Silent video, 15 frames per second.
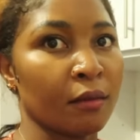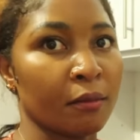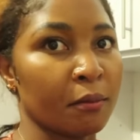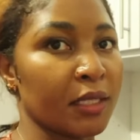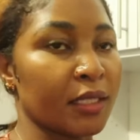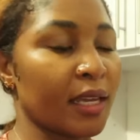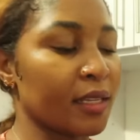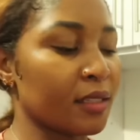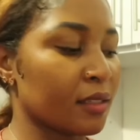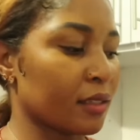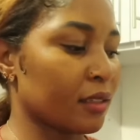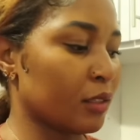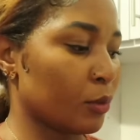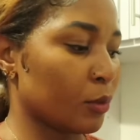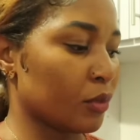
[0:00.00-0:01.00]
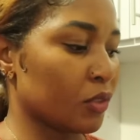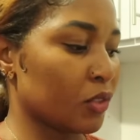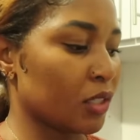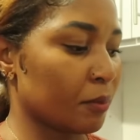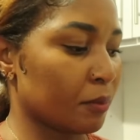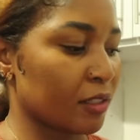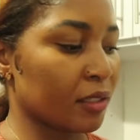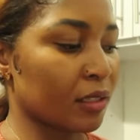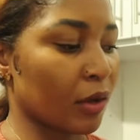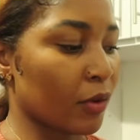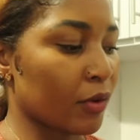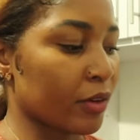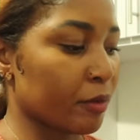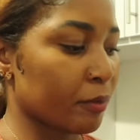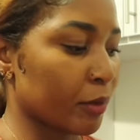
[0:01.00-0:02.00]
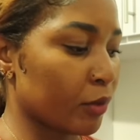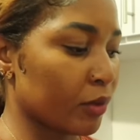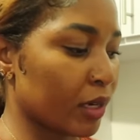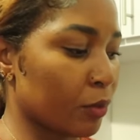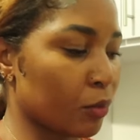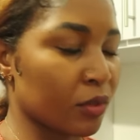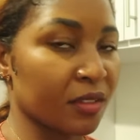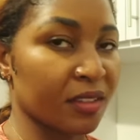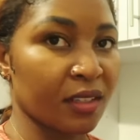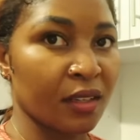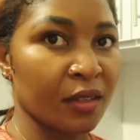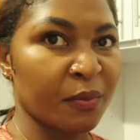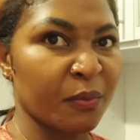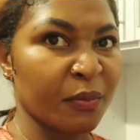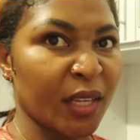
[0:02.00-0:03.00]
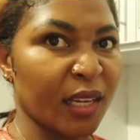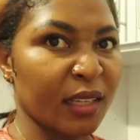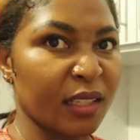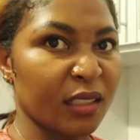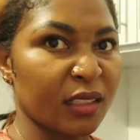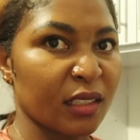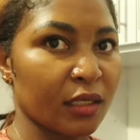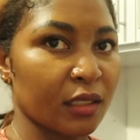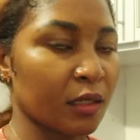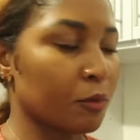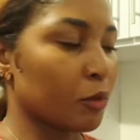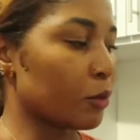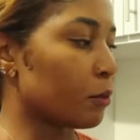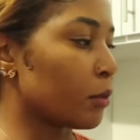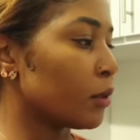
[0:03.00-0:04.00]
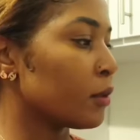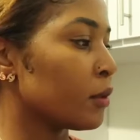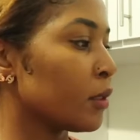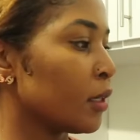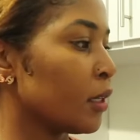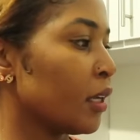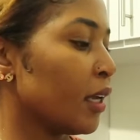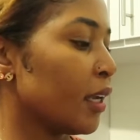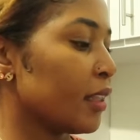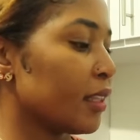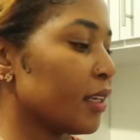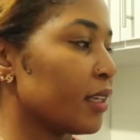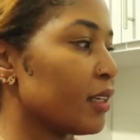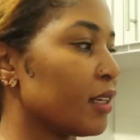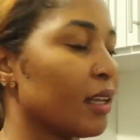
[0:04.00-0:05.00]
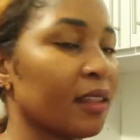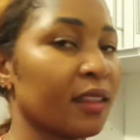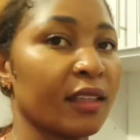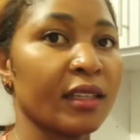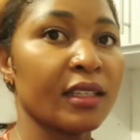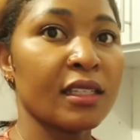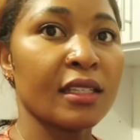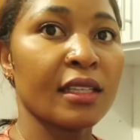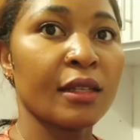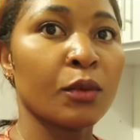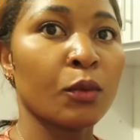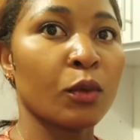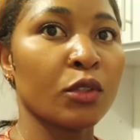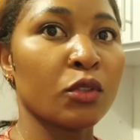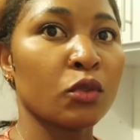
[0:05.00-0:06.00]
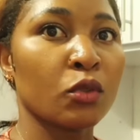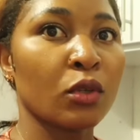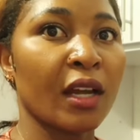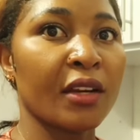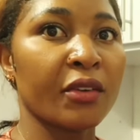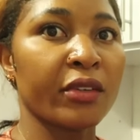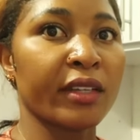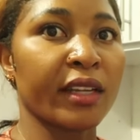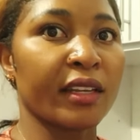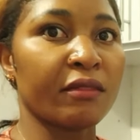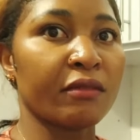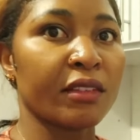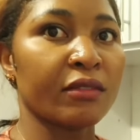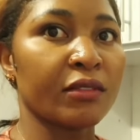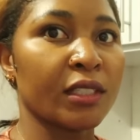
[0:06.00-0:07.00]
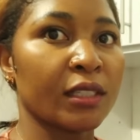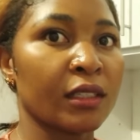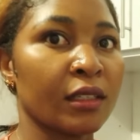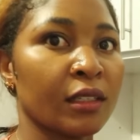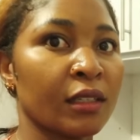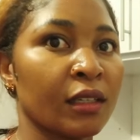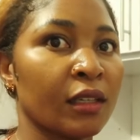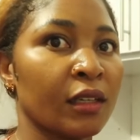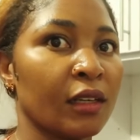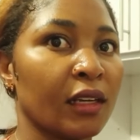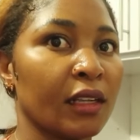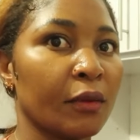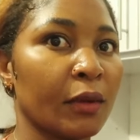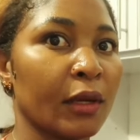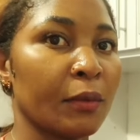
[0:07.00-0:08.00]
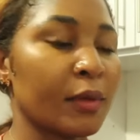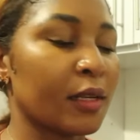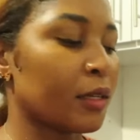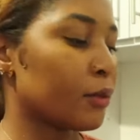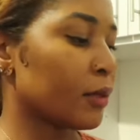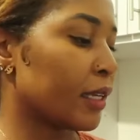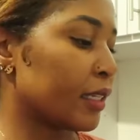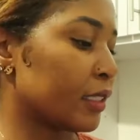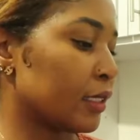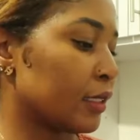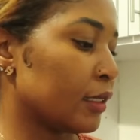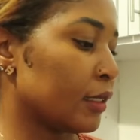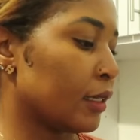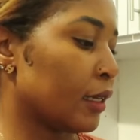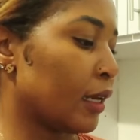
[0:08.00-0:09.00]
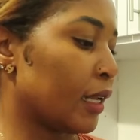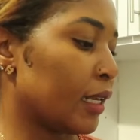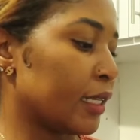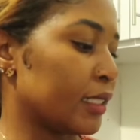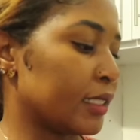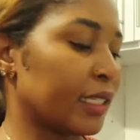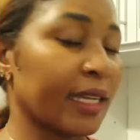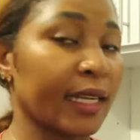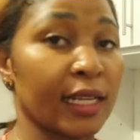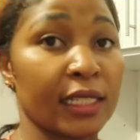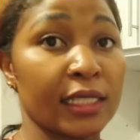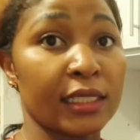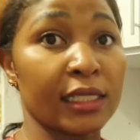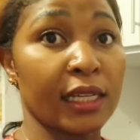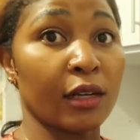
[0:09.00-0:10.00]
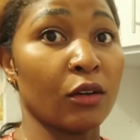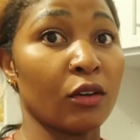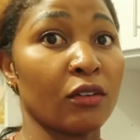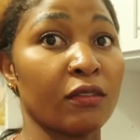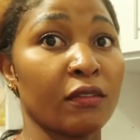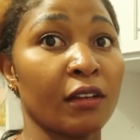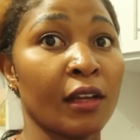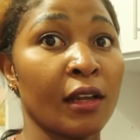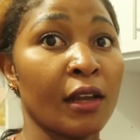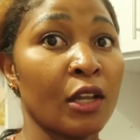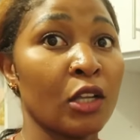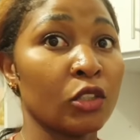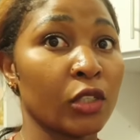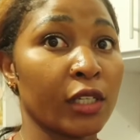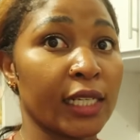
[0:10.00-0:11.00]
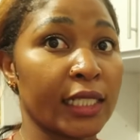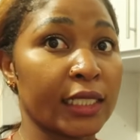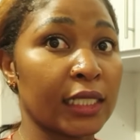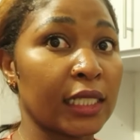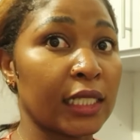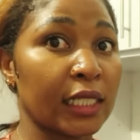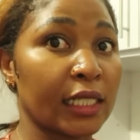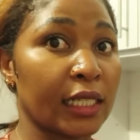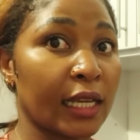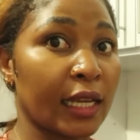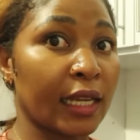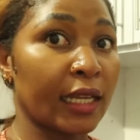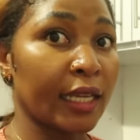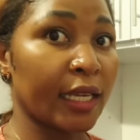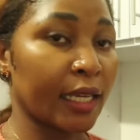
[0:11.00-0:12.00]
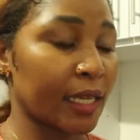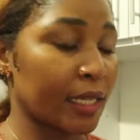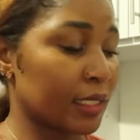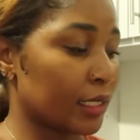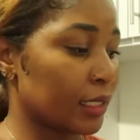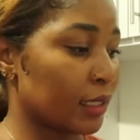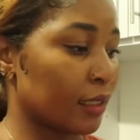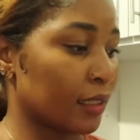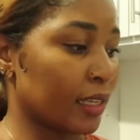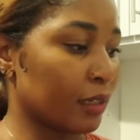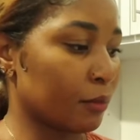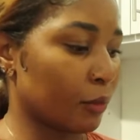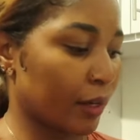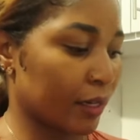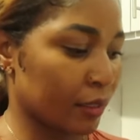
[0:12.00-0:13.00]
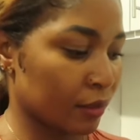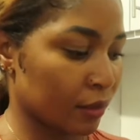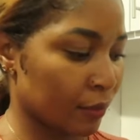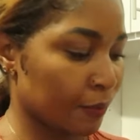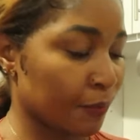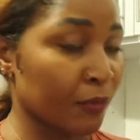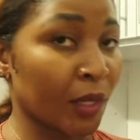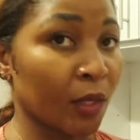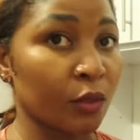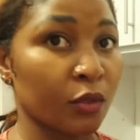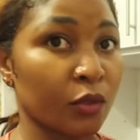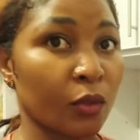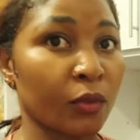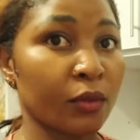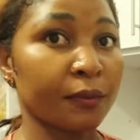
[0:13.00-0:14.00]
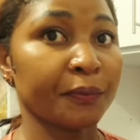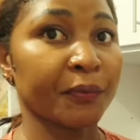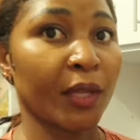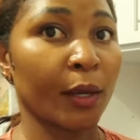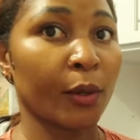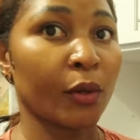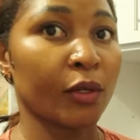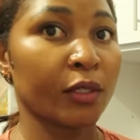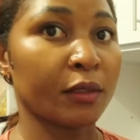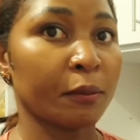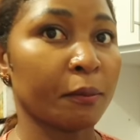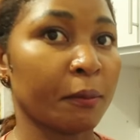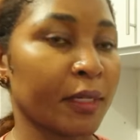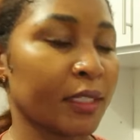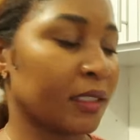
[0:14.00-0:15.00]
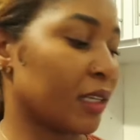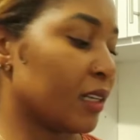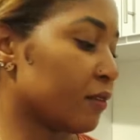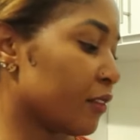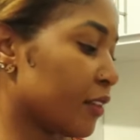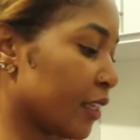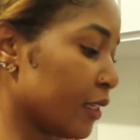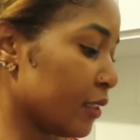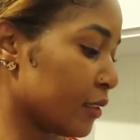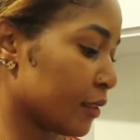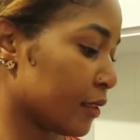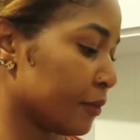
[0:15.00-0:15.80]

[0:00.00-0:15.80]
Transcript: Besides, it was cheap. The scouring powder was, I think, 60 bob, and then this was 250. Like, where will you get an entire liter of toilet cleaner at that price? So I got myself this.